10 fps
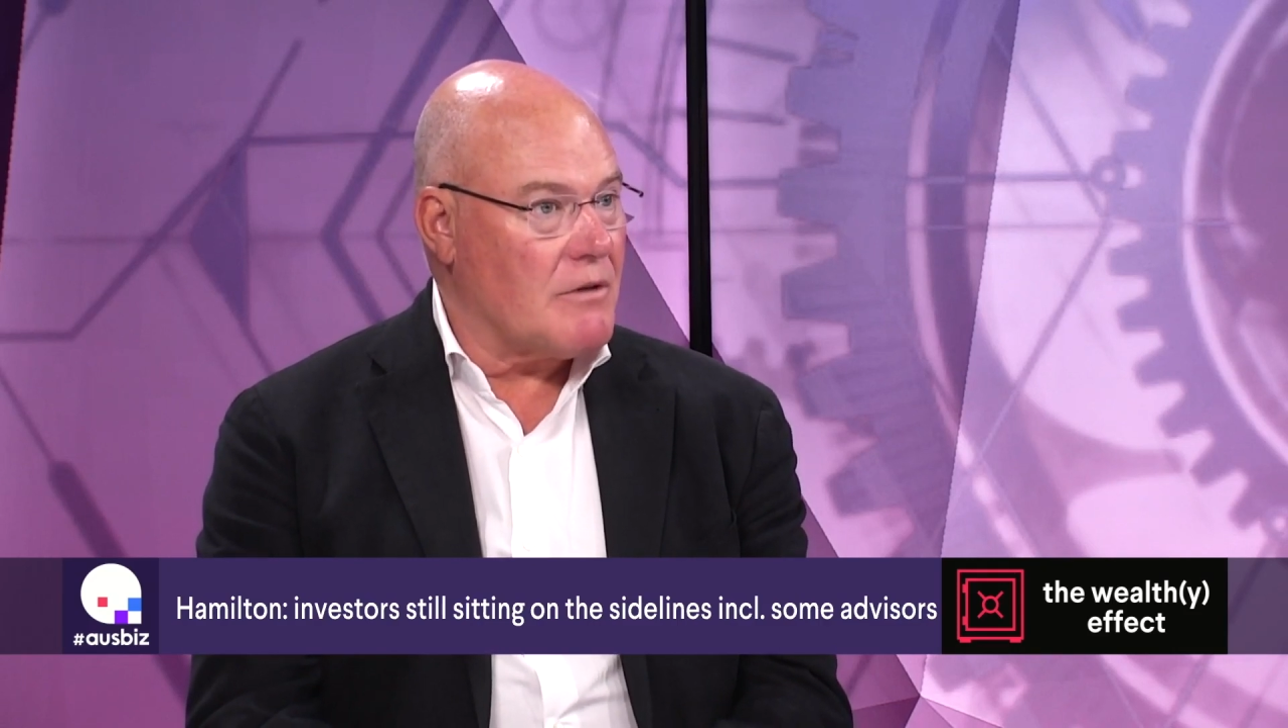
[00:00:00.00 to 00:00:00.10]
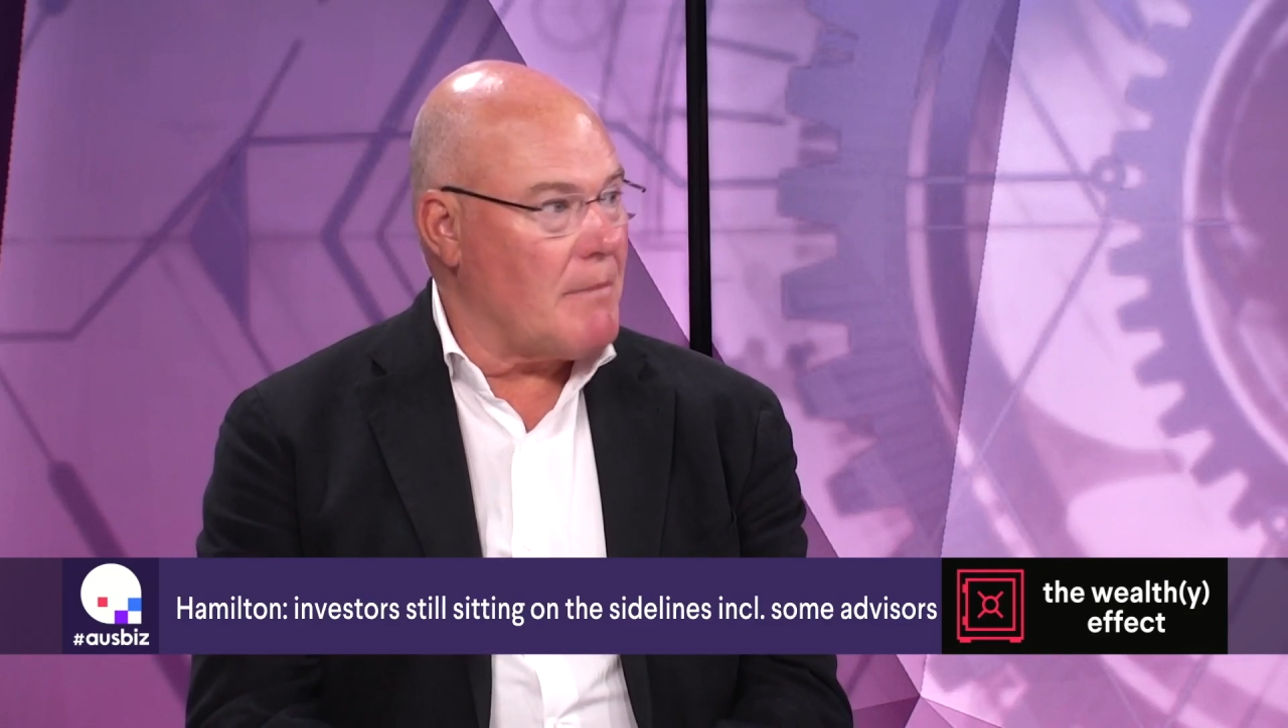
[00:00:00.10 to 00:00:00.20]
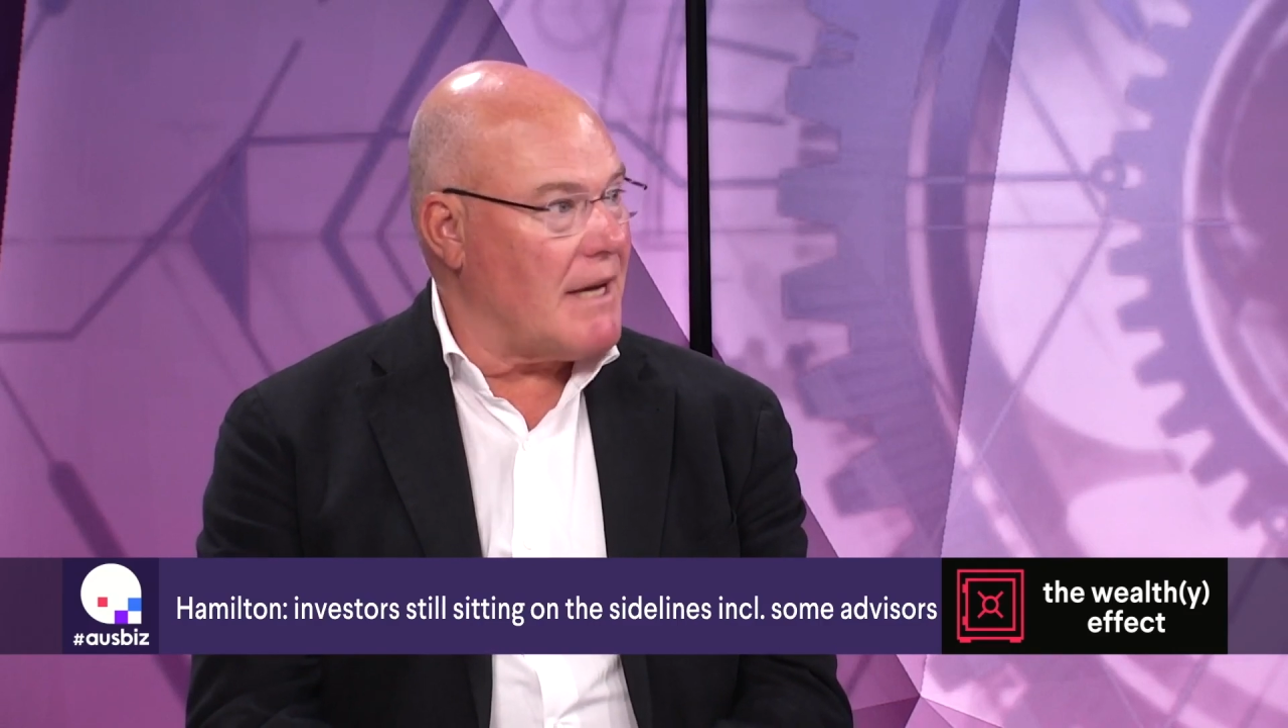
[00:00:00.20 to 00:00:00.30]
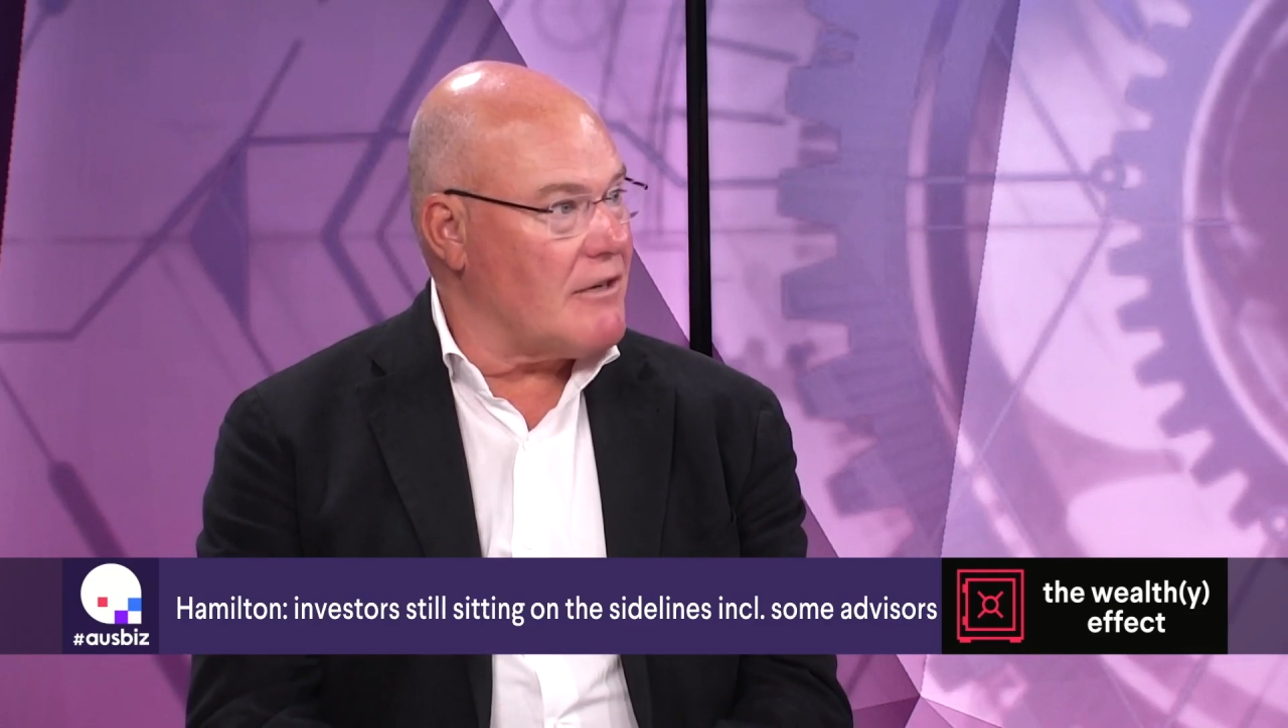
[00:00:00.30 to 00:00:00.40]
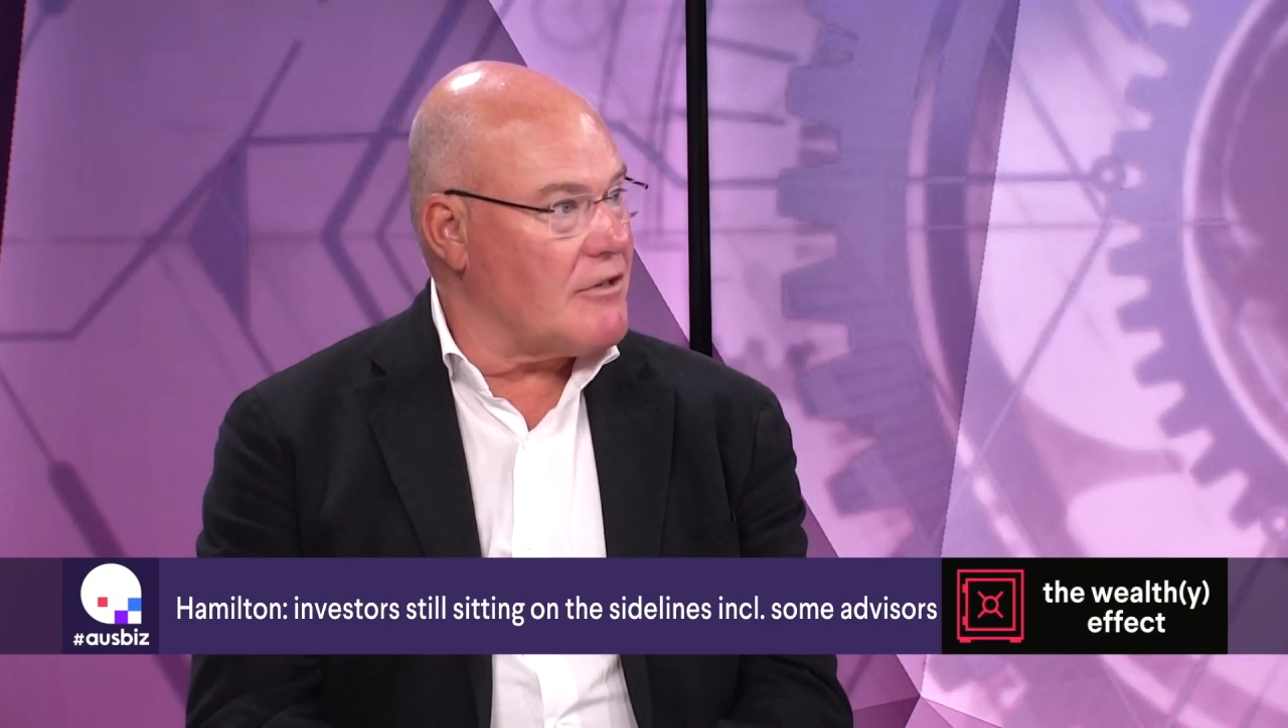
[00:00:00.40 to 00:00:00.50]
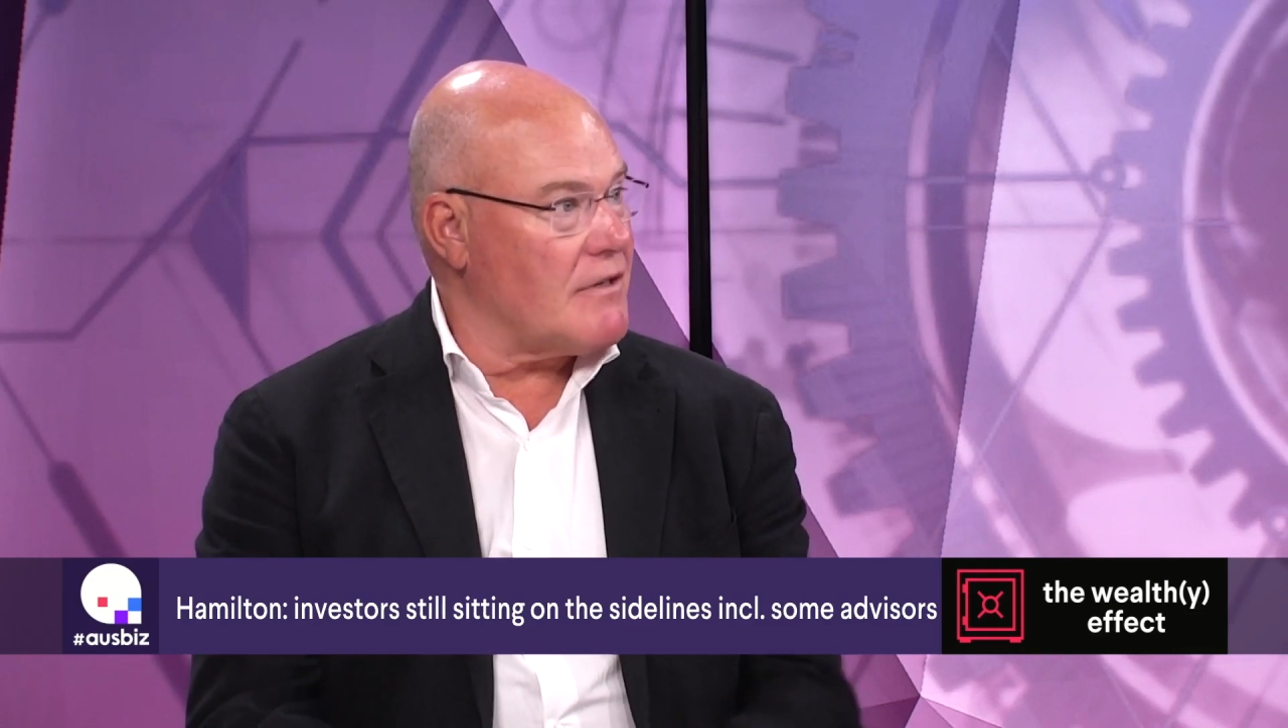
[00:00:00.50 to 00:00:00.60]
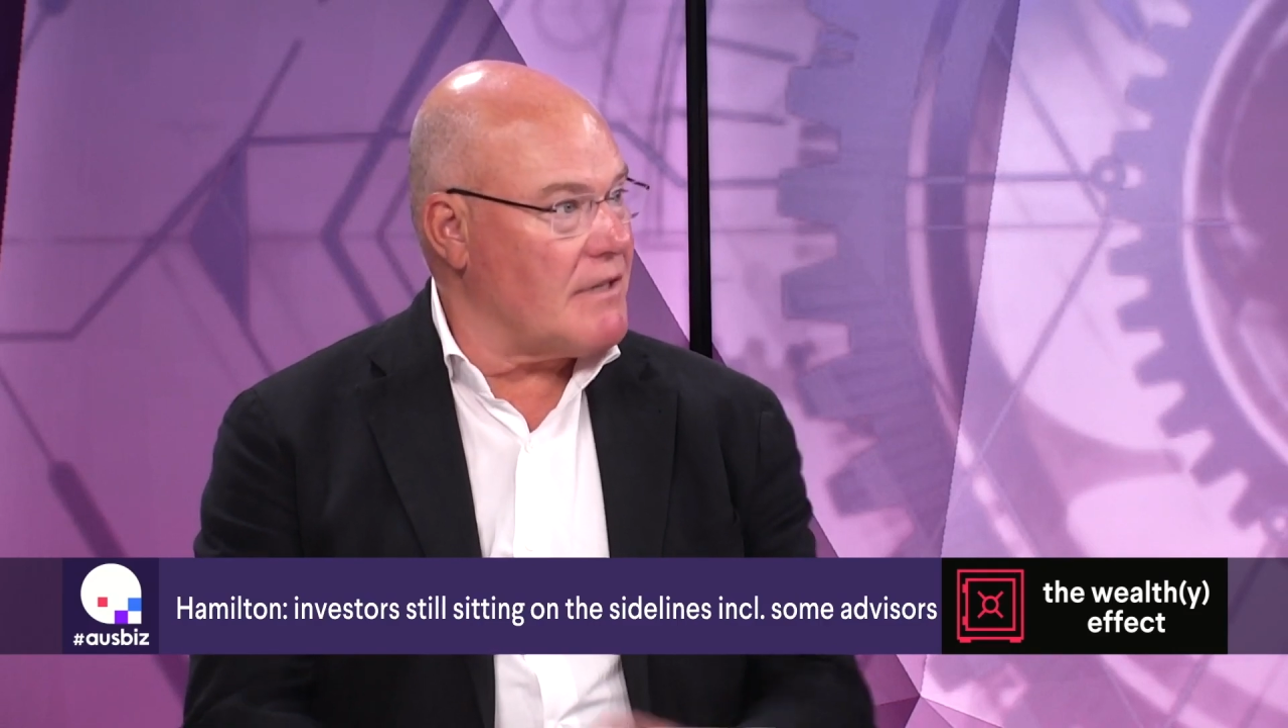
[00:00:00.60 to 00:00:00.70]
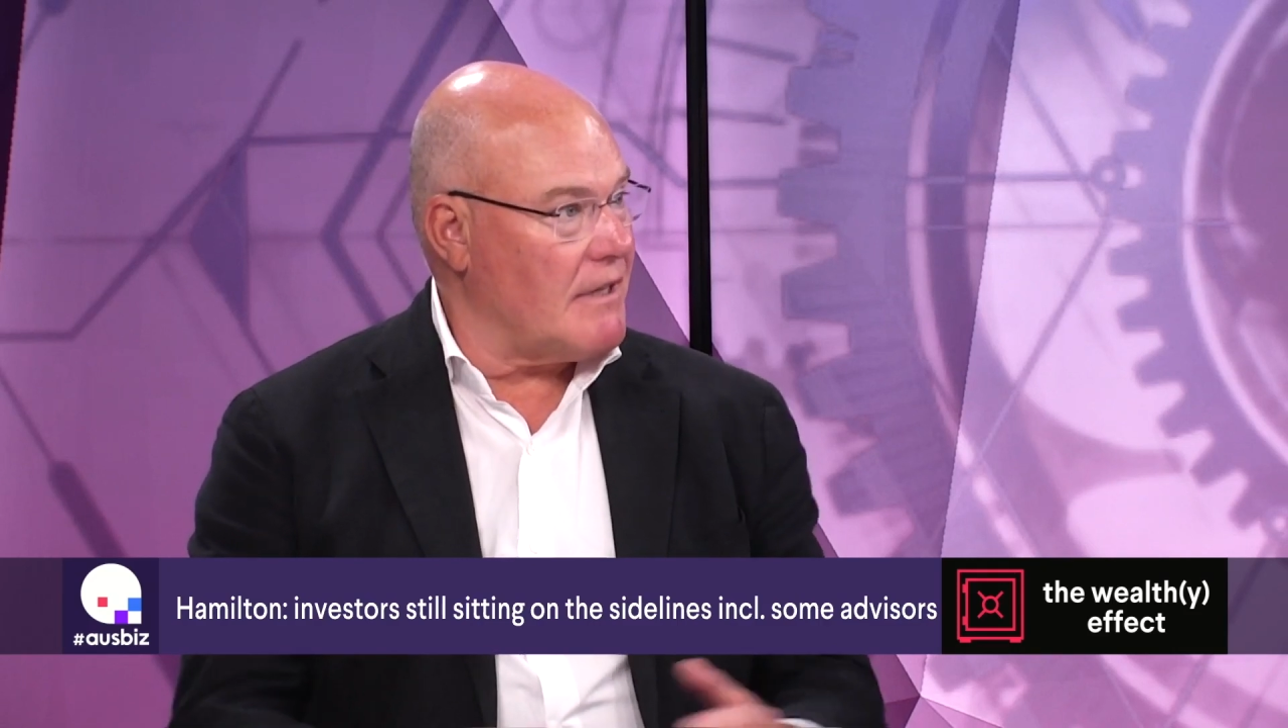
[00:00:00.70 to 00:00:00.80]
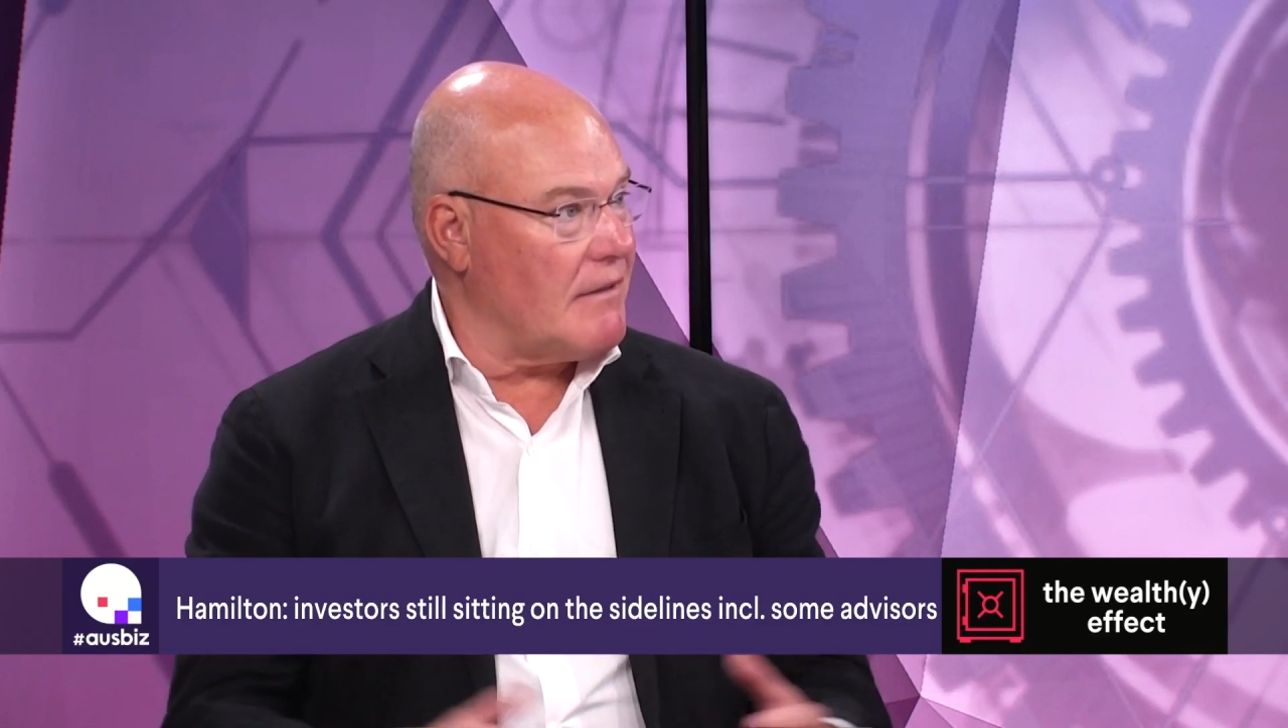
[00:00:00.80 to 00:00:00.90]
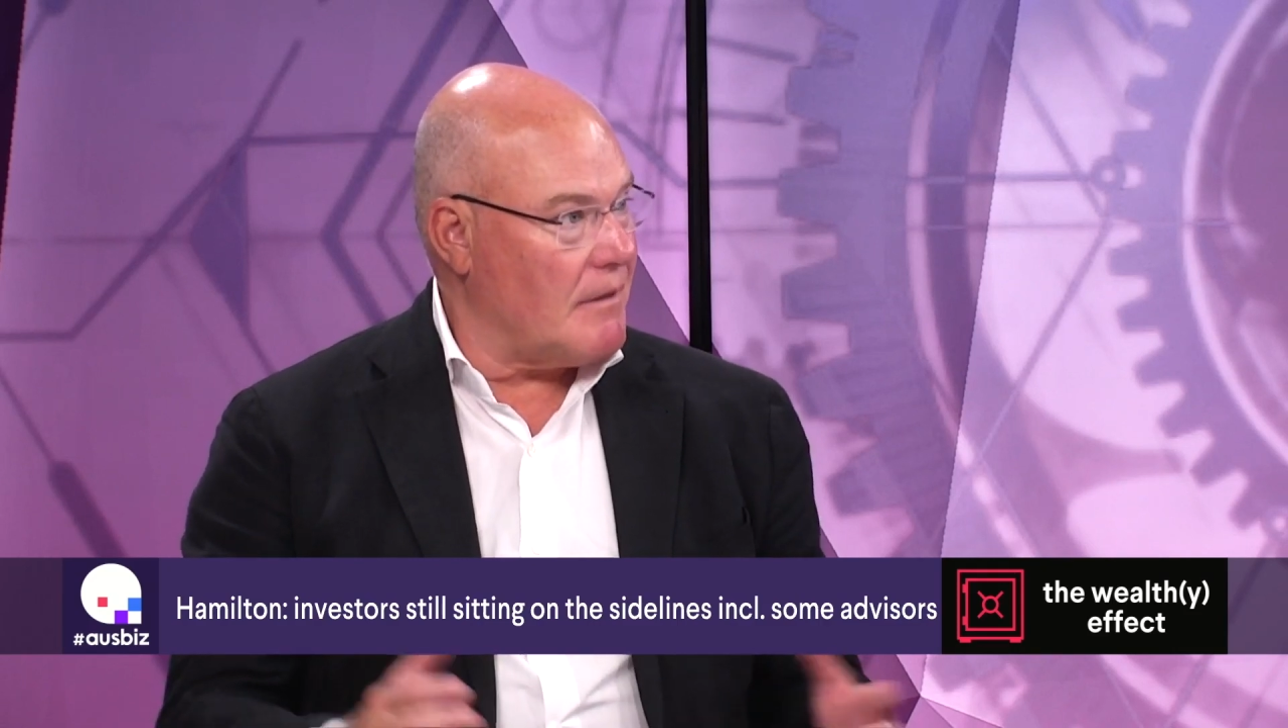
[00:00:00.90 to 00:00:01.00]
managers in